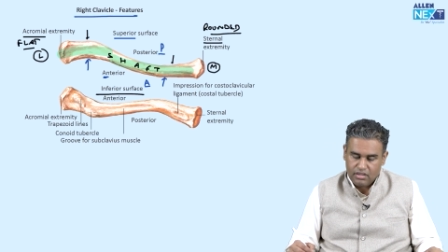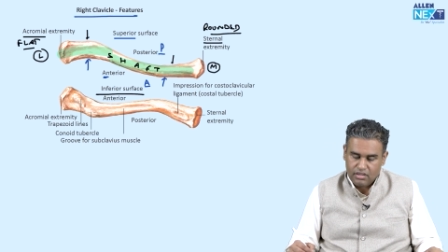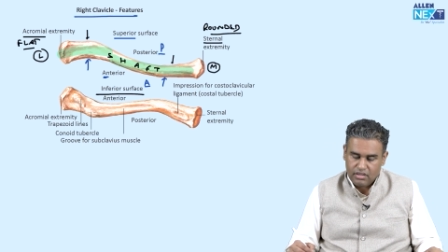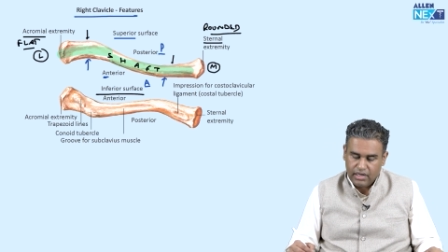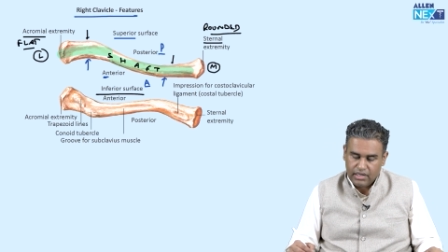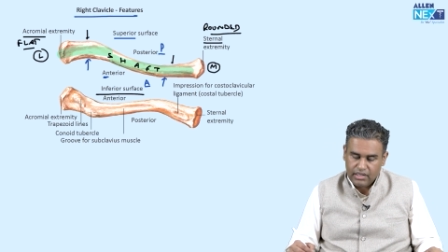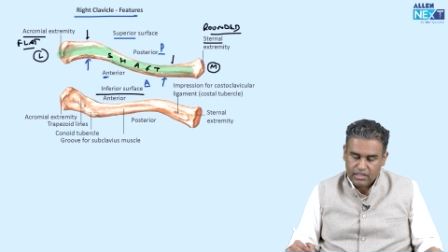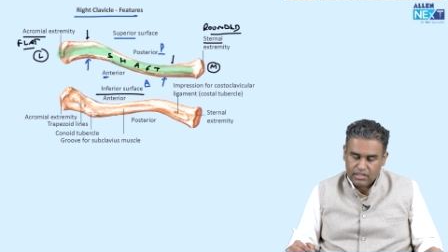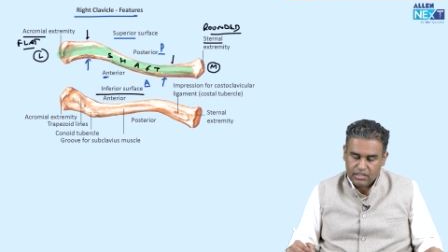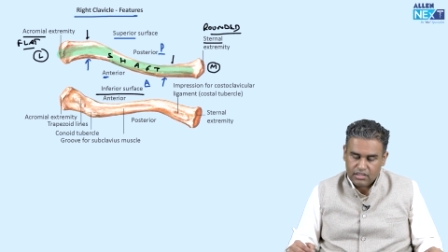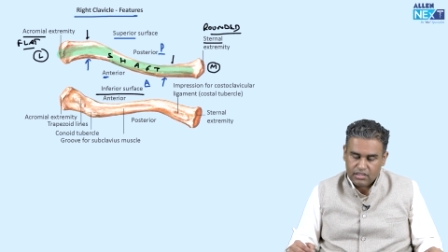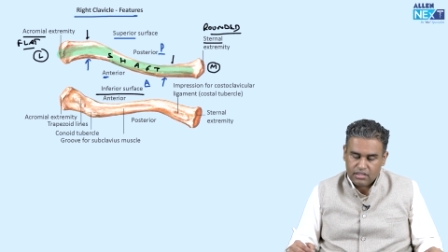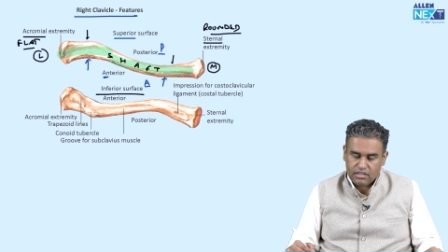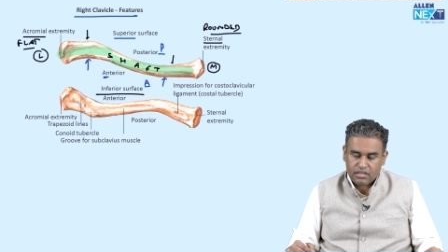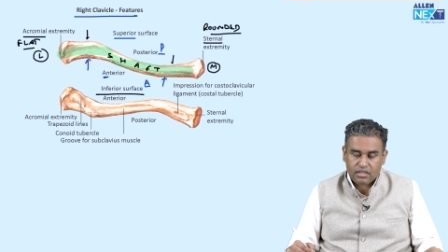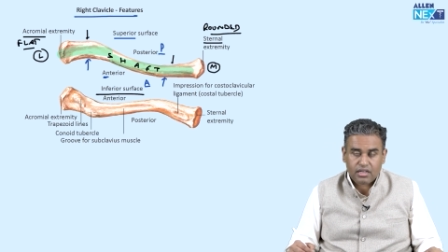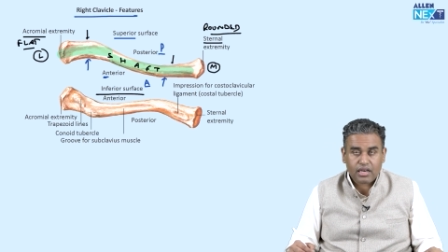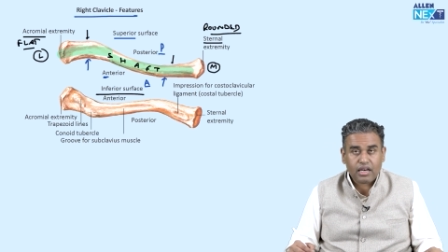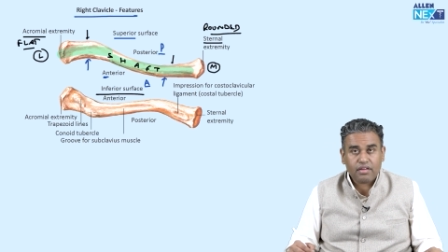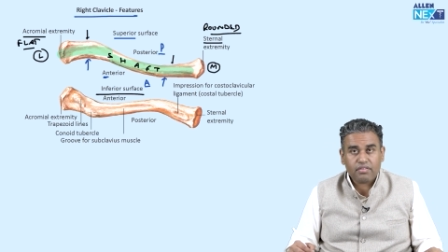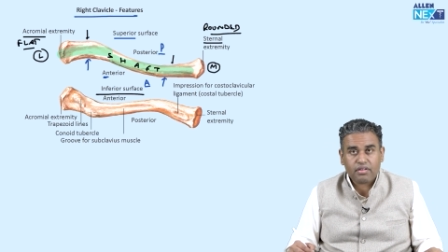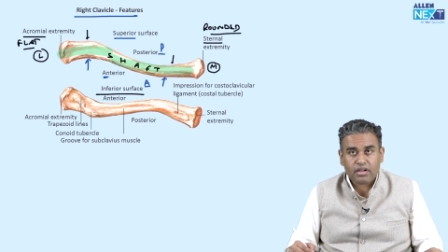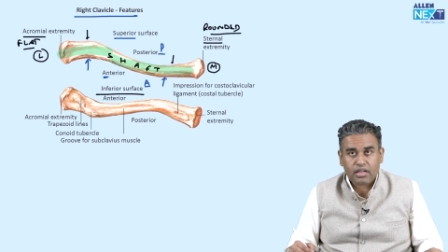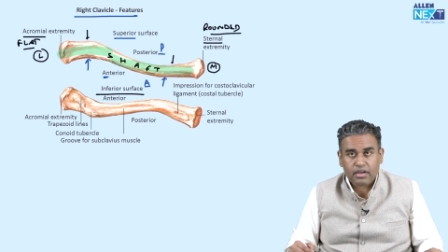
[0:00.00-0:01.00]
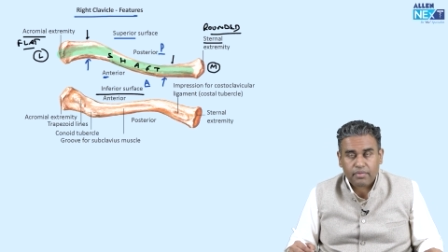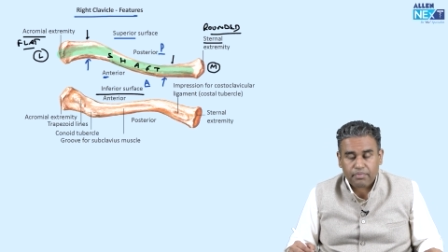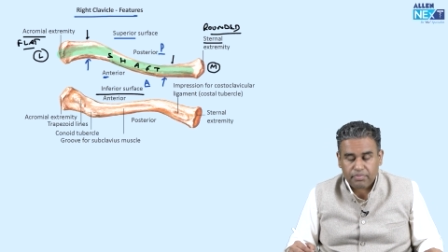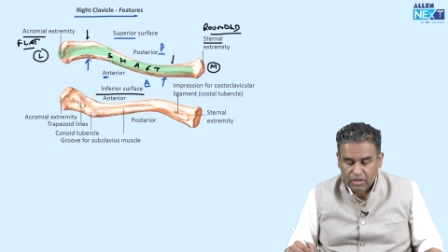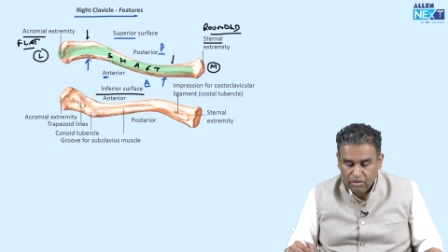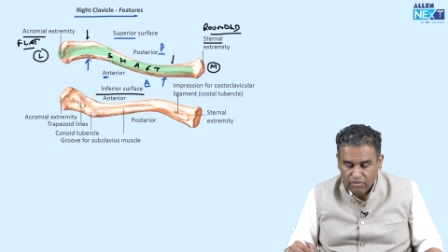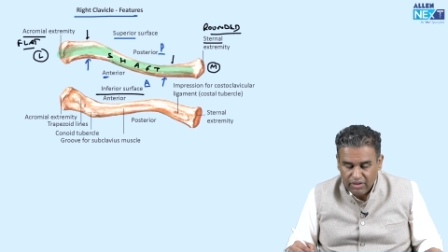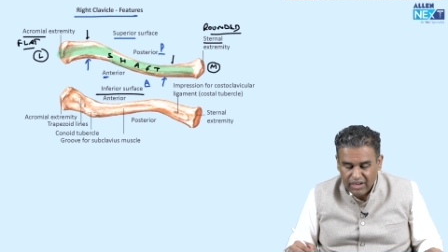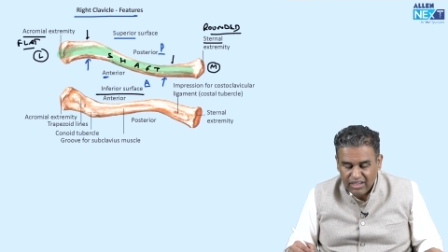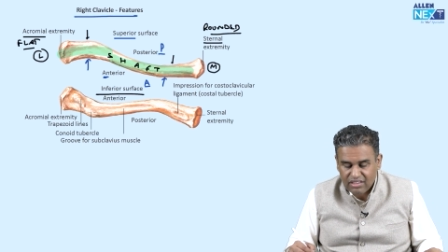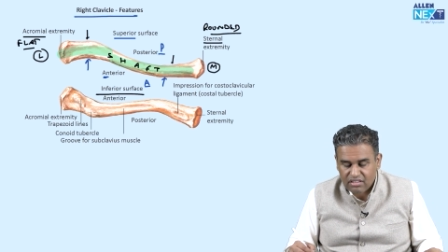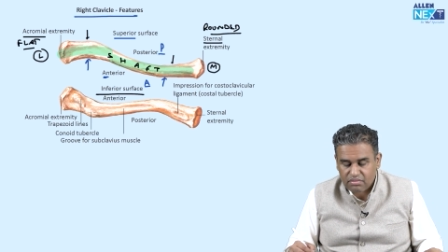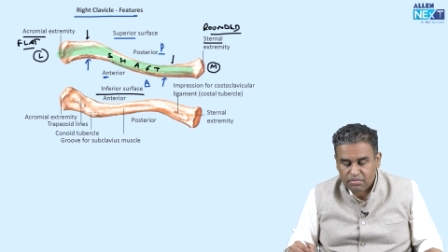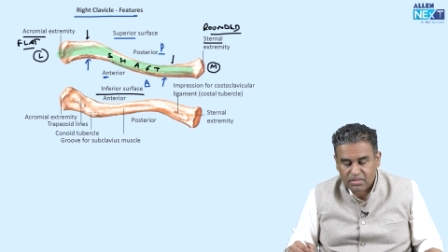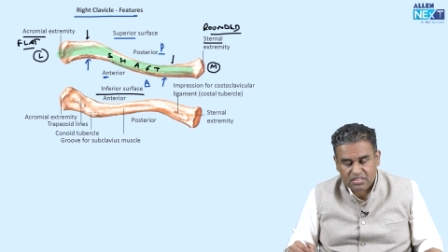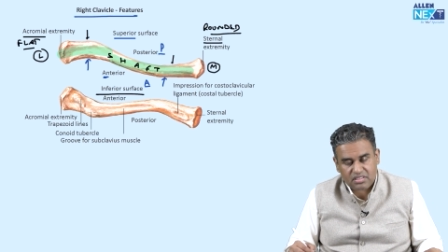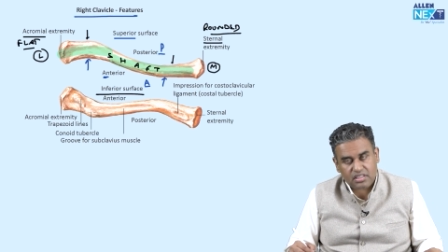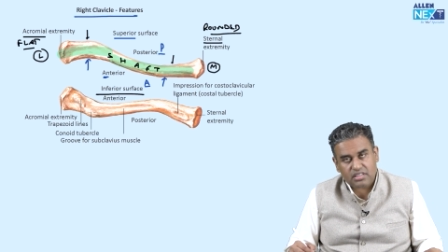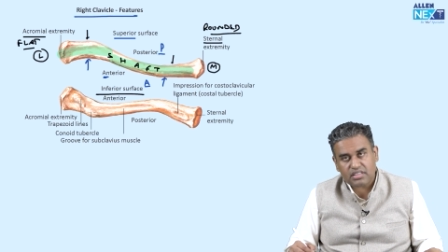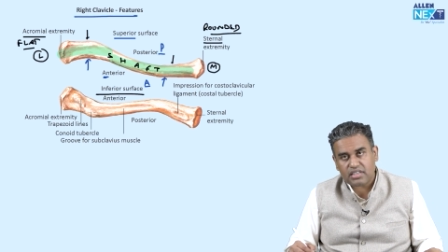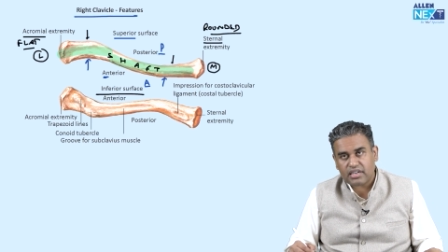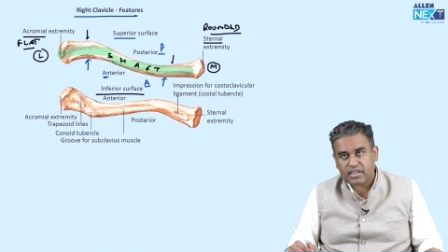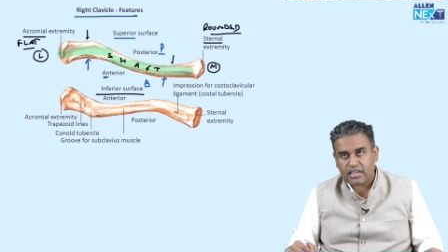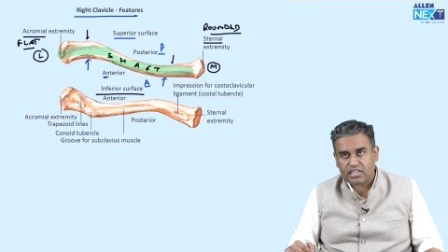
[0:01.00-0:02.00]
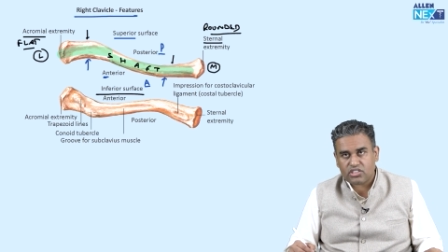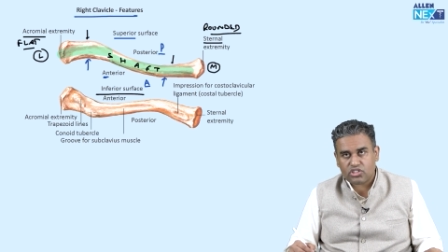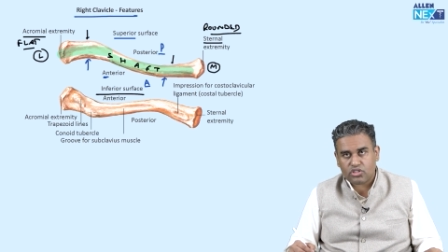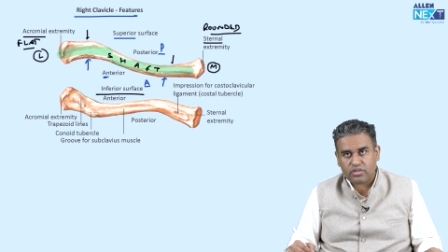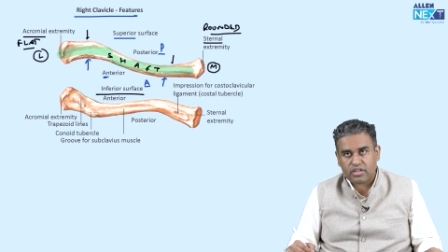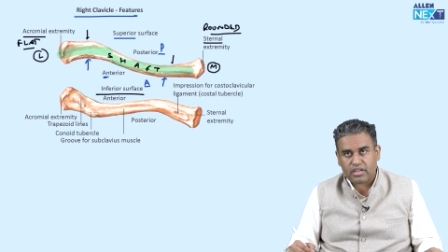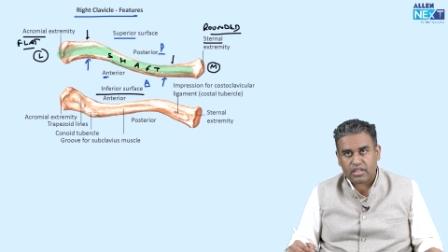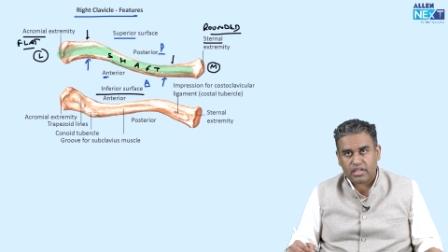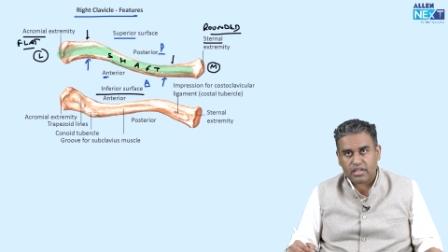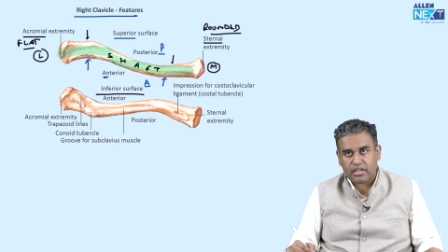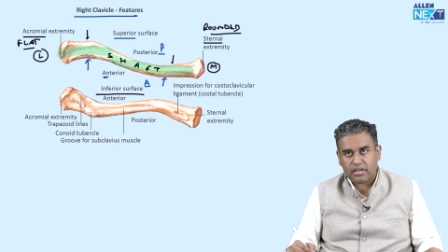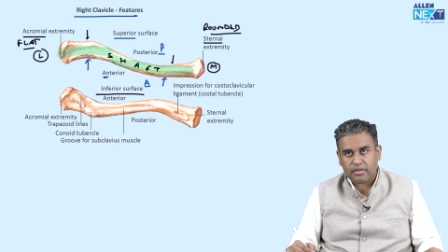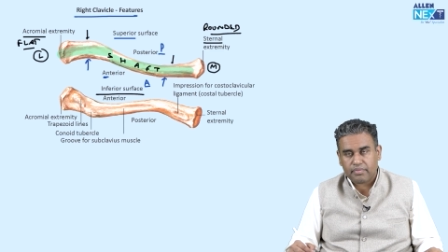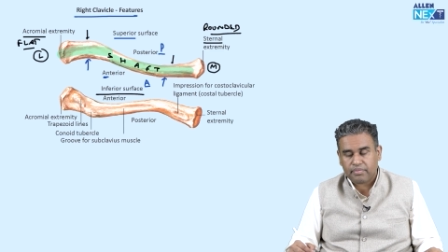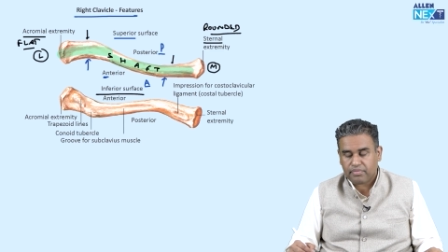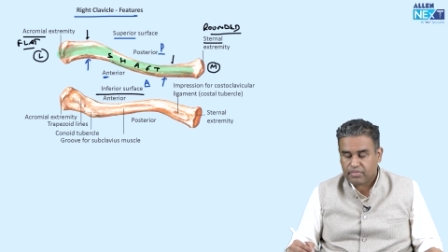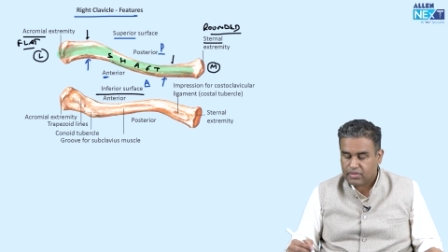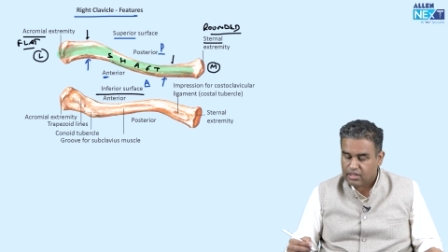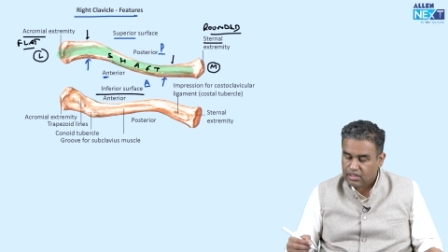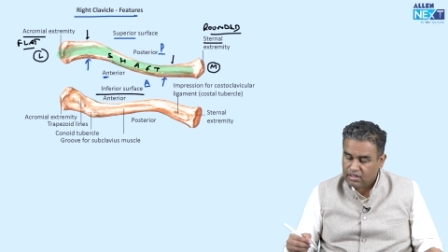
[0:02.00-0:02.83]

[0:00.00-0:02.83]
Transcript: Right? Clavicle. Now, various muscles are attached over here.